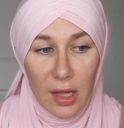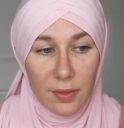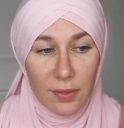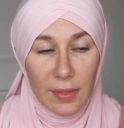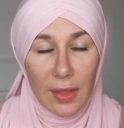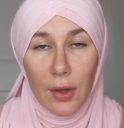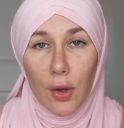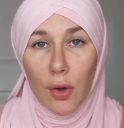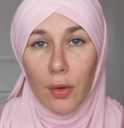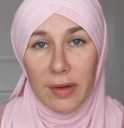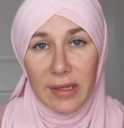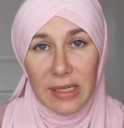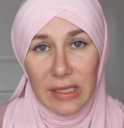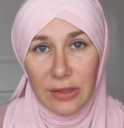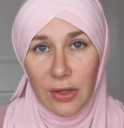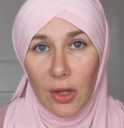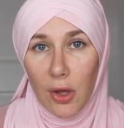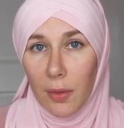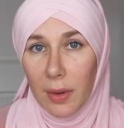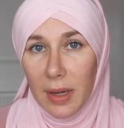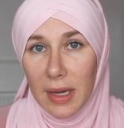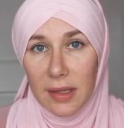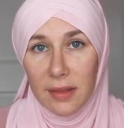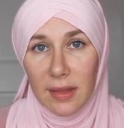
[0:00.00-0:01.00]
they already
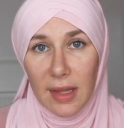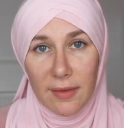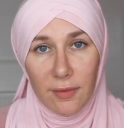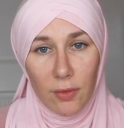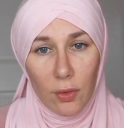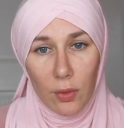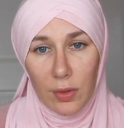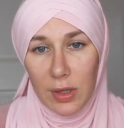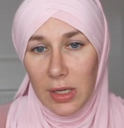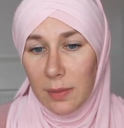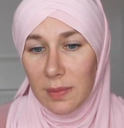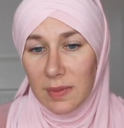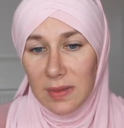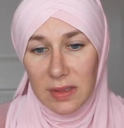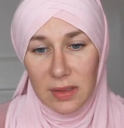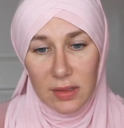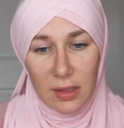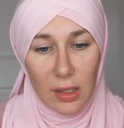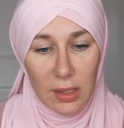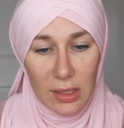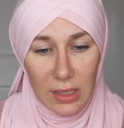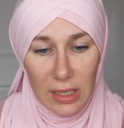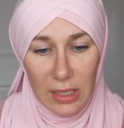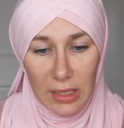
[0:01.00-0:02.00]
know it, they've already been
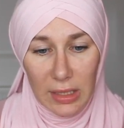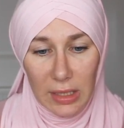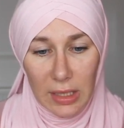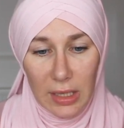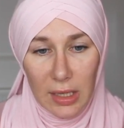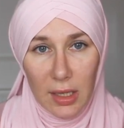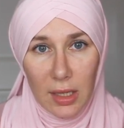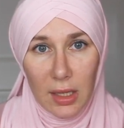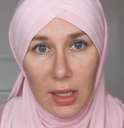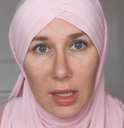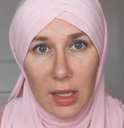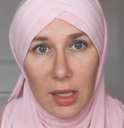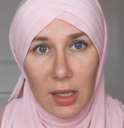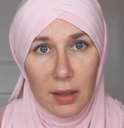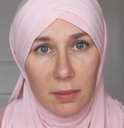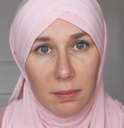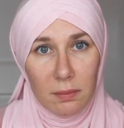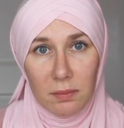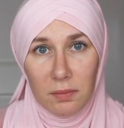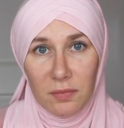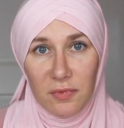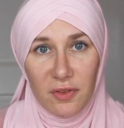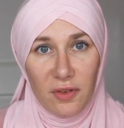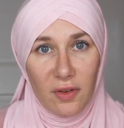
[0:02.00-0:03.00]
studying it
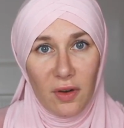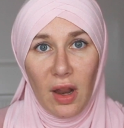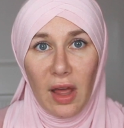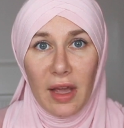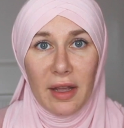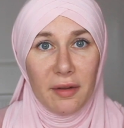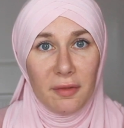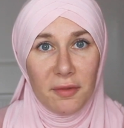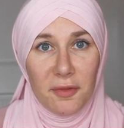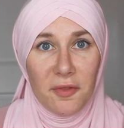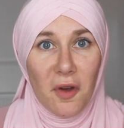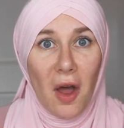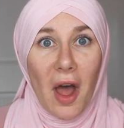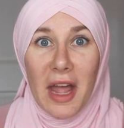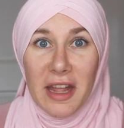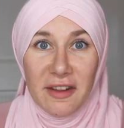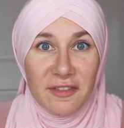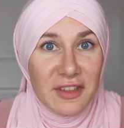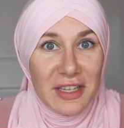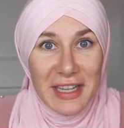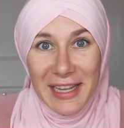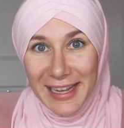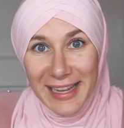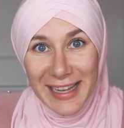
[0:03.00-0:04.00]
for
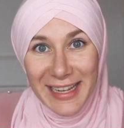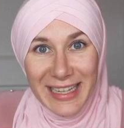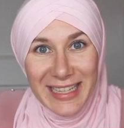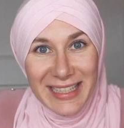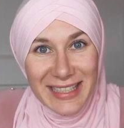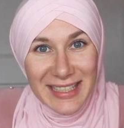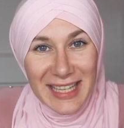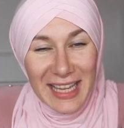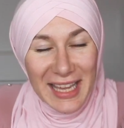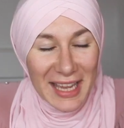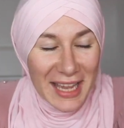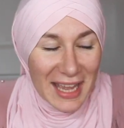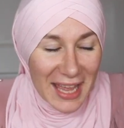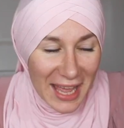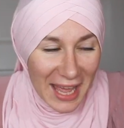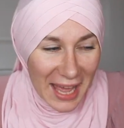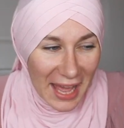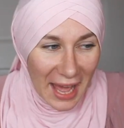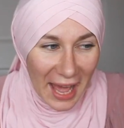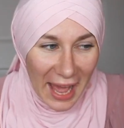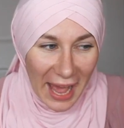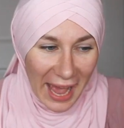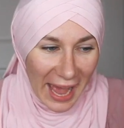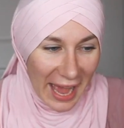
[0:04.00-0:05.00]
5 years,
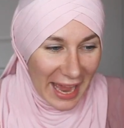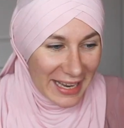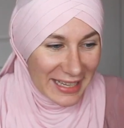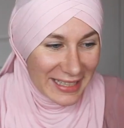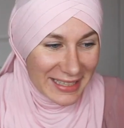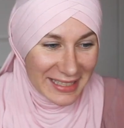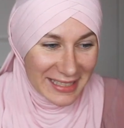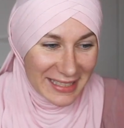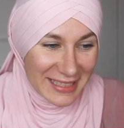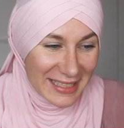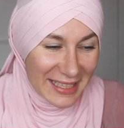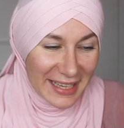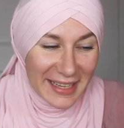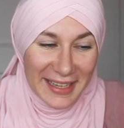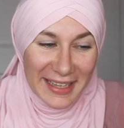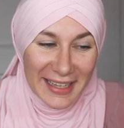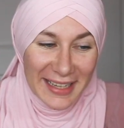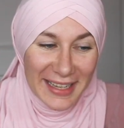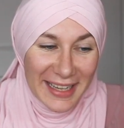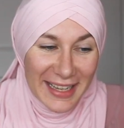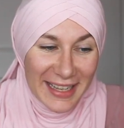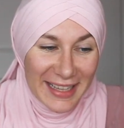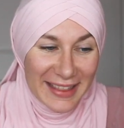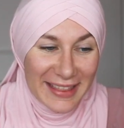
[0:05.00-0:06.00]
and
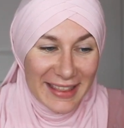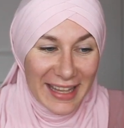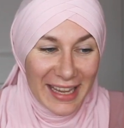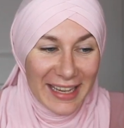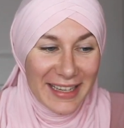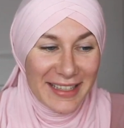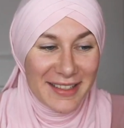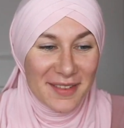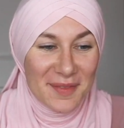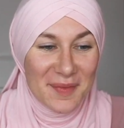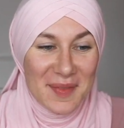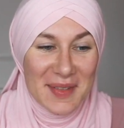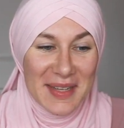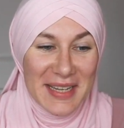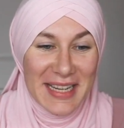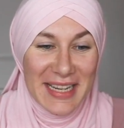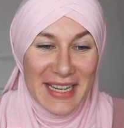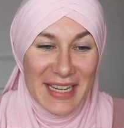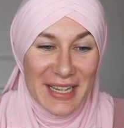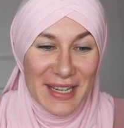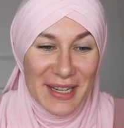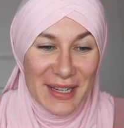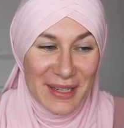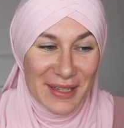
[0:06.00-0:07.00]
there's
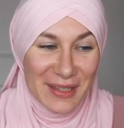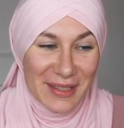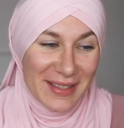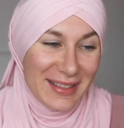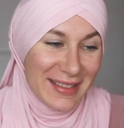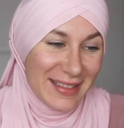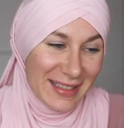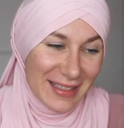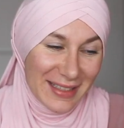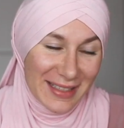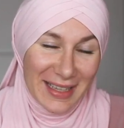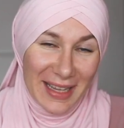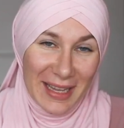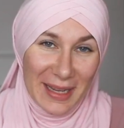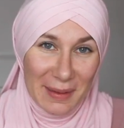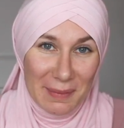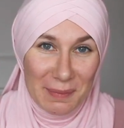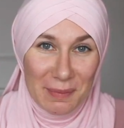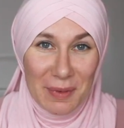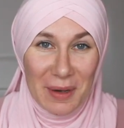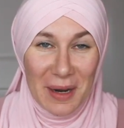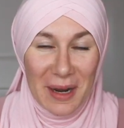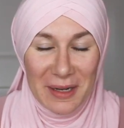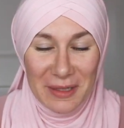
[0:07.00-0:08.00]
me who's just
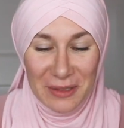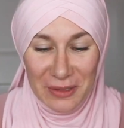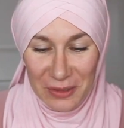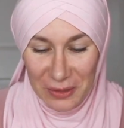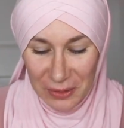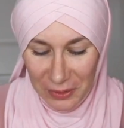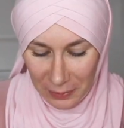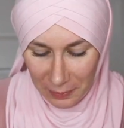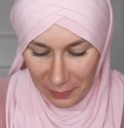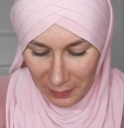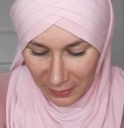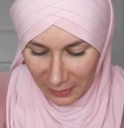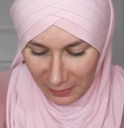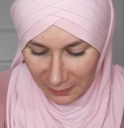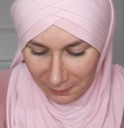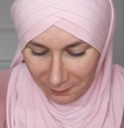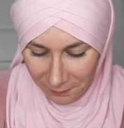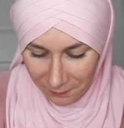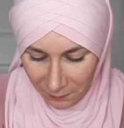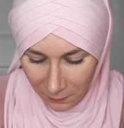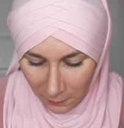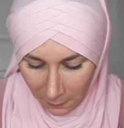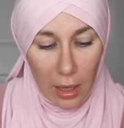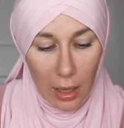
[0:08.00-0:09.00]
brand new.
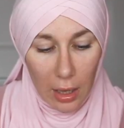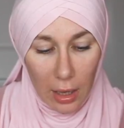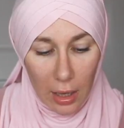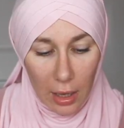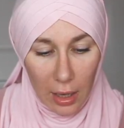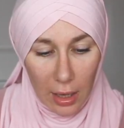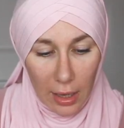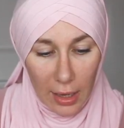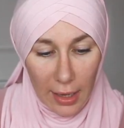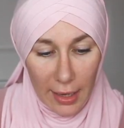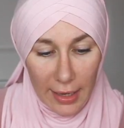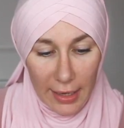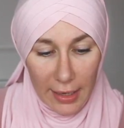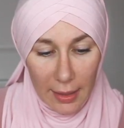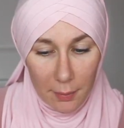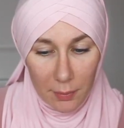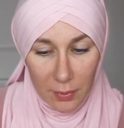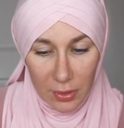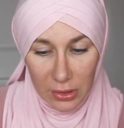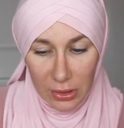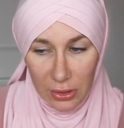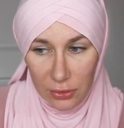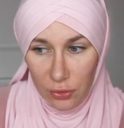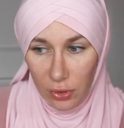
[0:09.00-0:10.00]
But I am
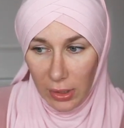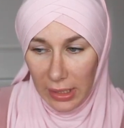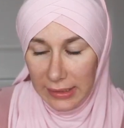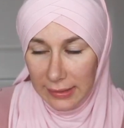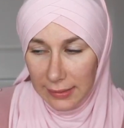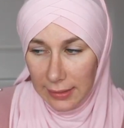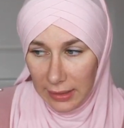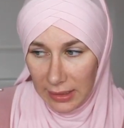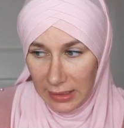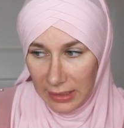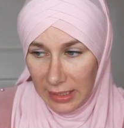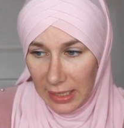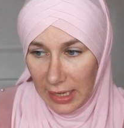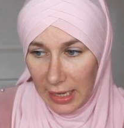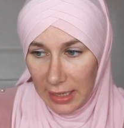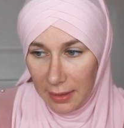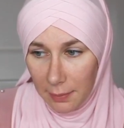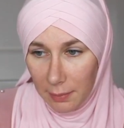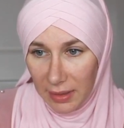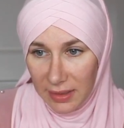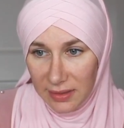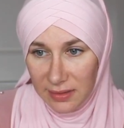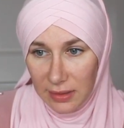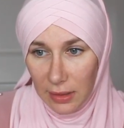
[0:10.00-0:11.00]
going to try and
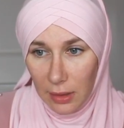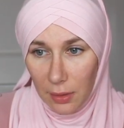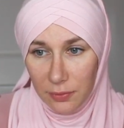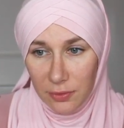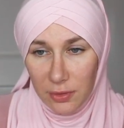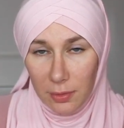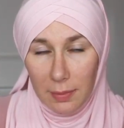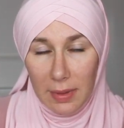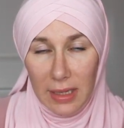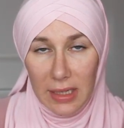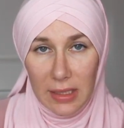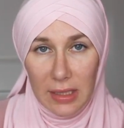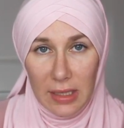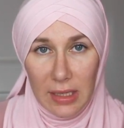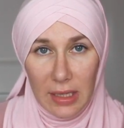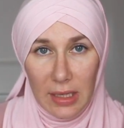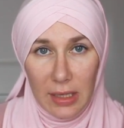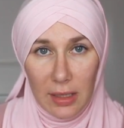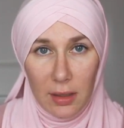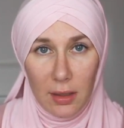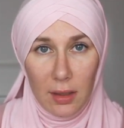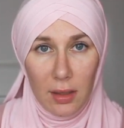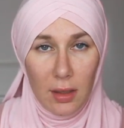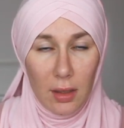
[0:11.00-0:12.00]
dedicate myself to
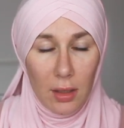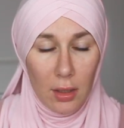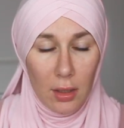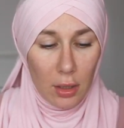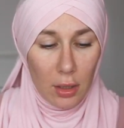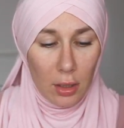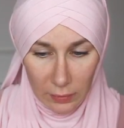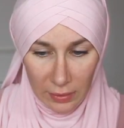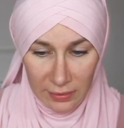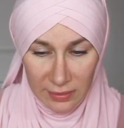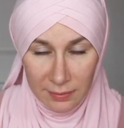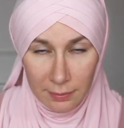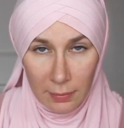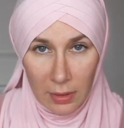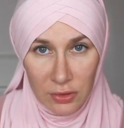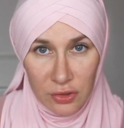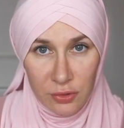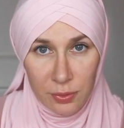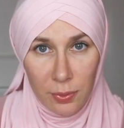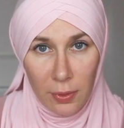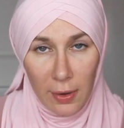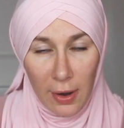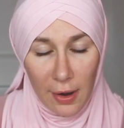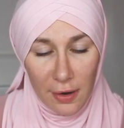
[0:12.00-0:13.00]
making as
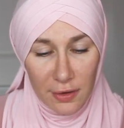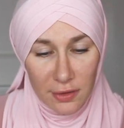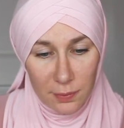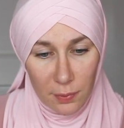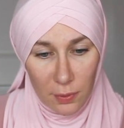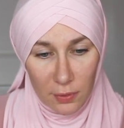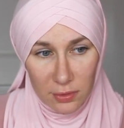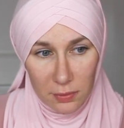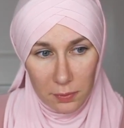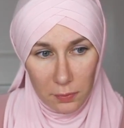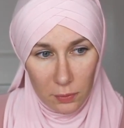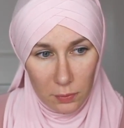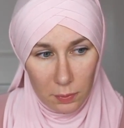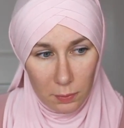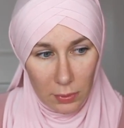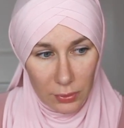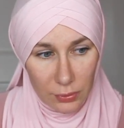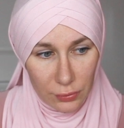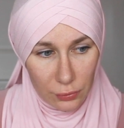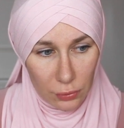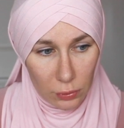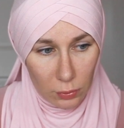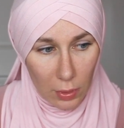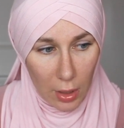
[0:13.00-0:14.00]
much prayer as possible, as
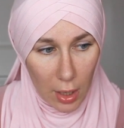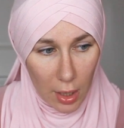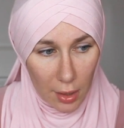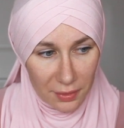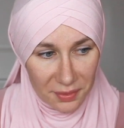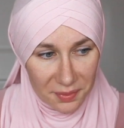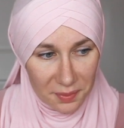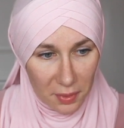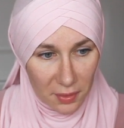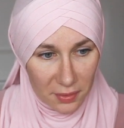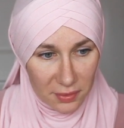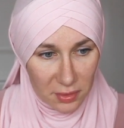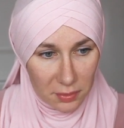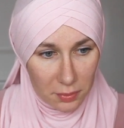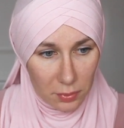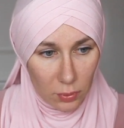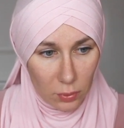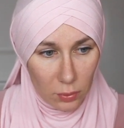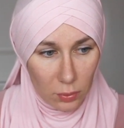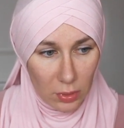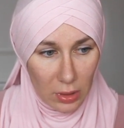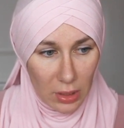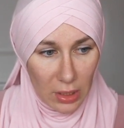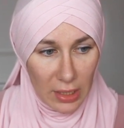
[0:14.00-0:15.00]
much dua as
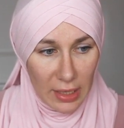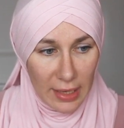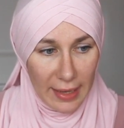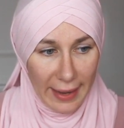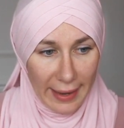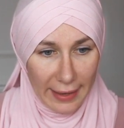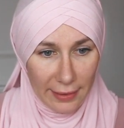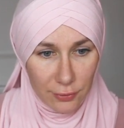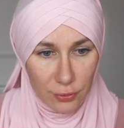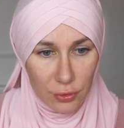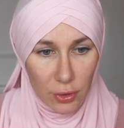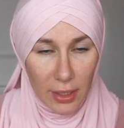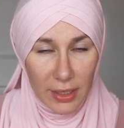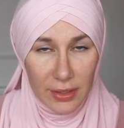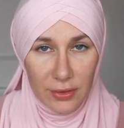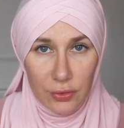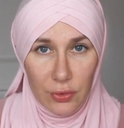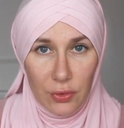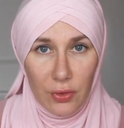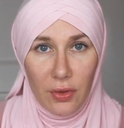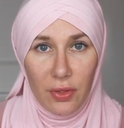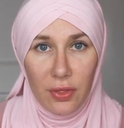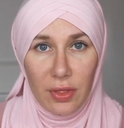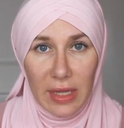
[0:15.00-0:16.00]
possible, and try and
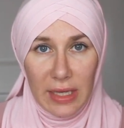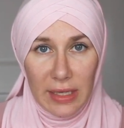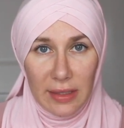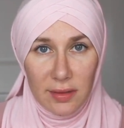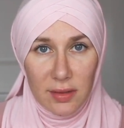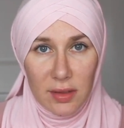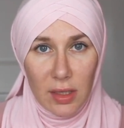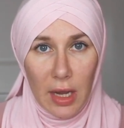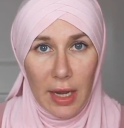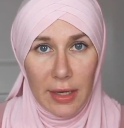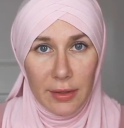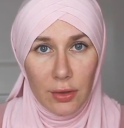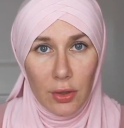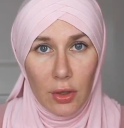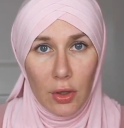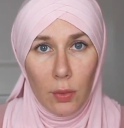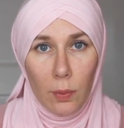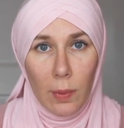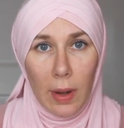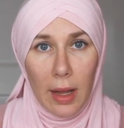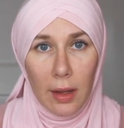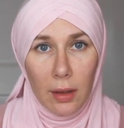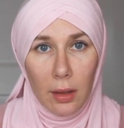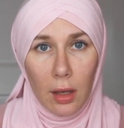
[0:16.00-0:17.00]
do things that I know
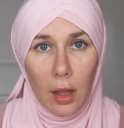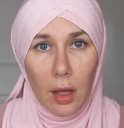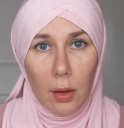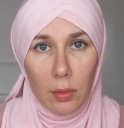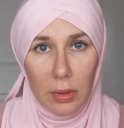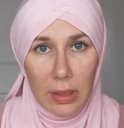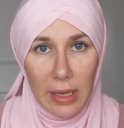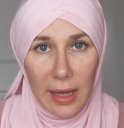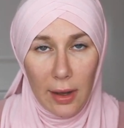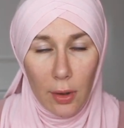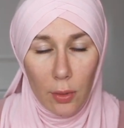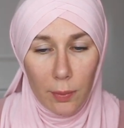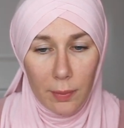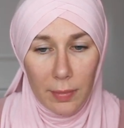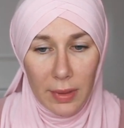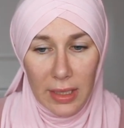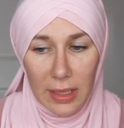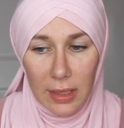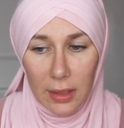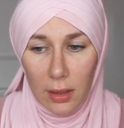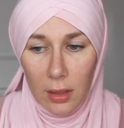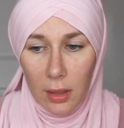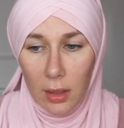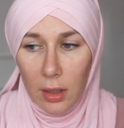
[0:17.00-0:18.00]
where Allah will help
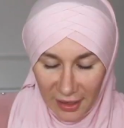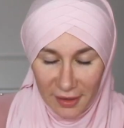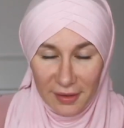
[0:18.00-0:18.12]
me.